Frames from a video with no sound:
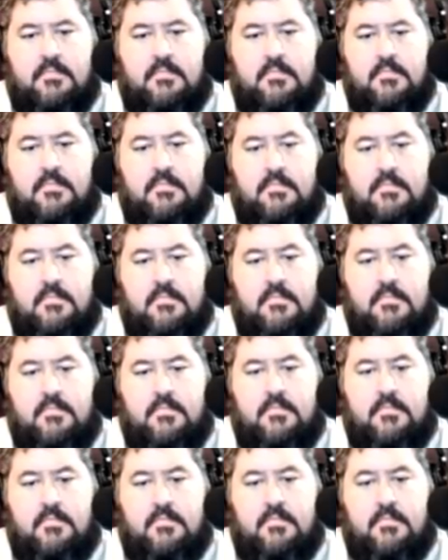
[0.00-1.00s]

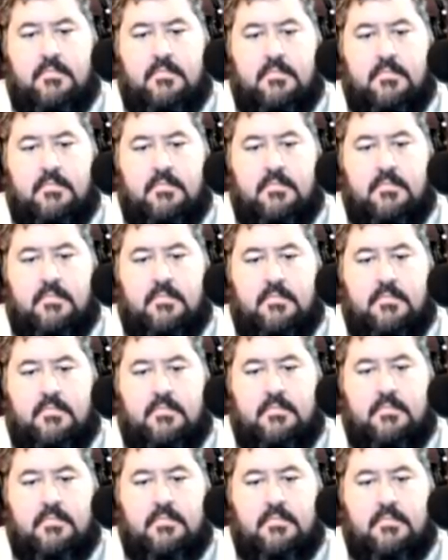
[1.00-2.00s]

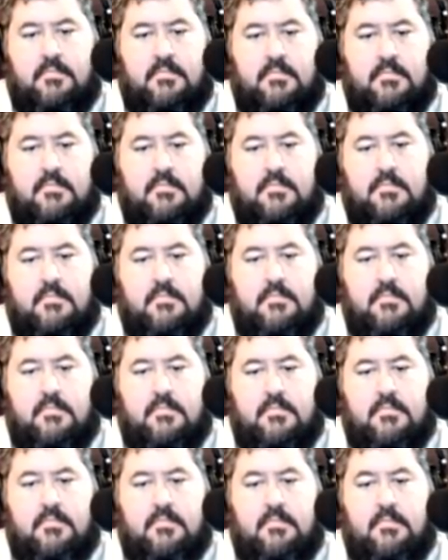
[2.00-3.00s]

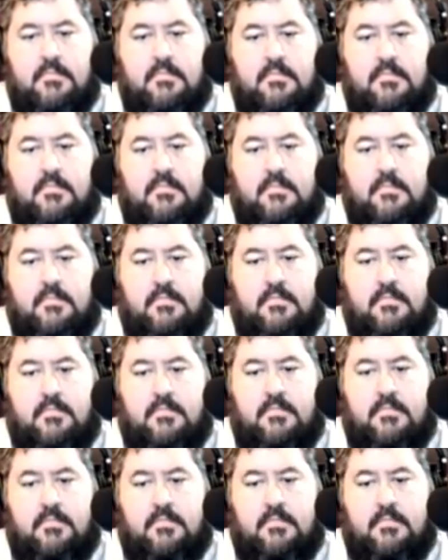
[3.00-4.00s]

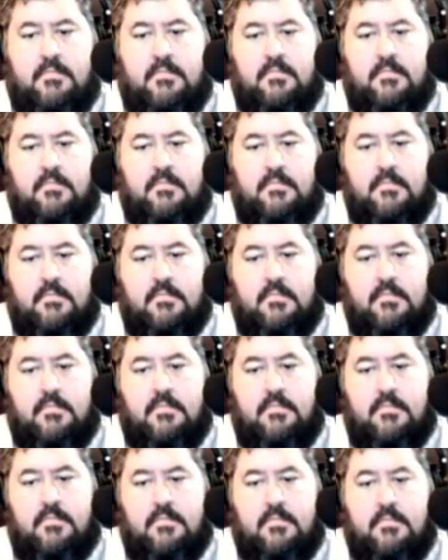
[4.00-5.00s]

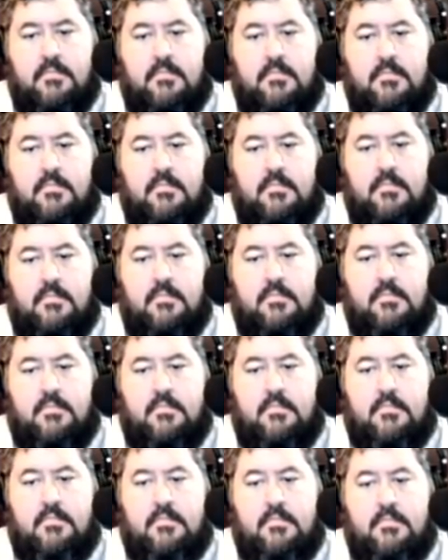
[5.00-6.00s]

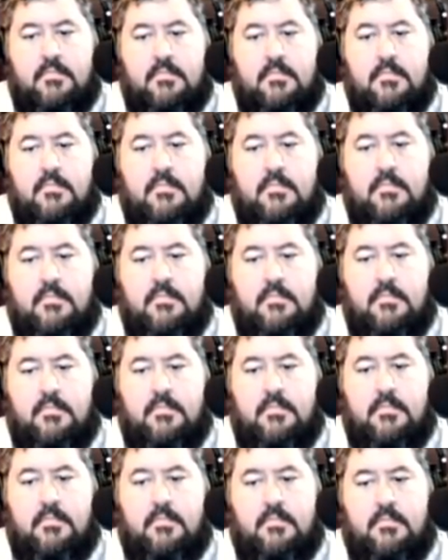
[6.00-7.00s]

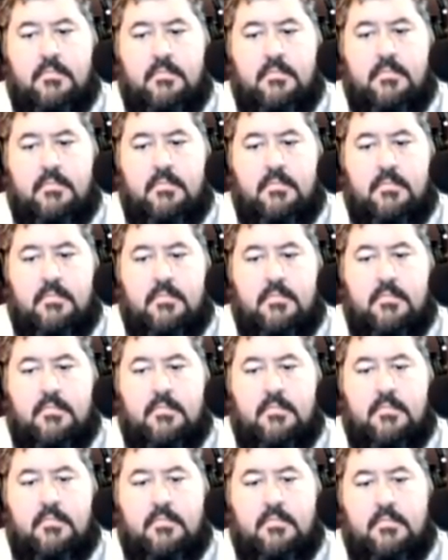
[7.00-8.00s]
(not speaking)